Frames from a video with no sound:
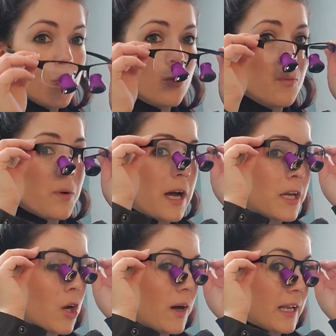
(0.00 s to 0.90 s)
cool
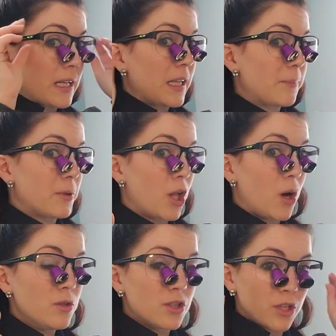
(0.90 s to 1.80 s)
product, go ahead and click
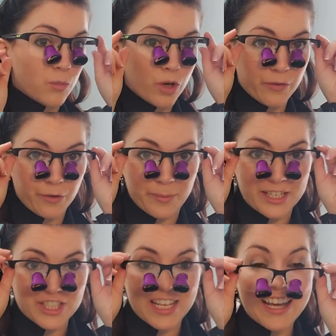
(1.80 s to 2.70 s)
below to learn more
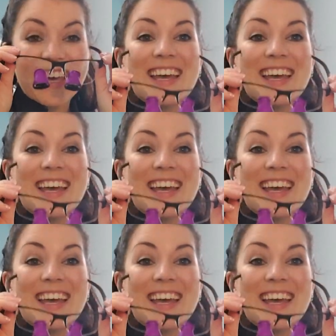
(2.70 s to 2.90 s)
information.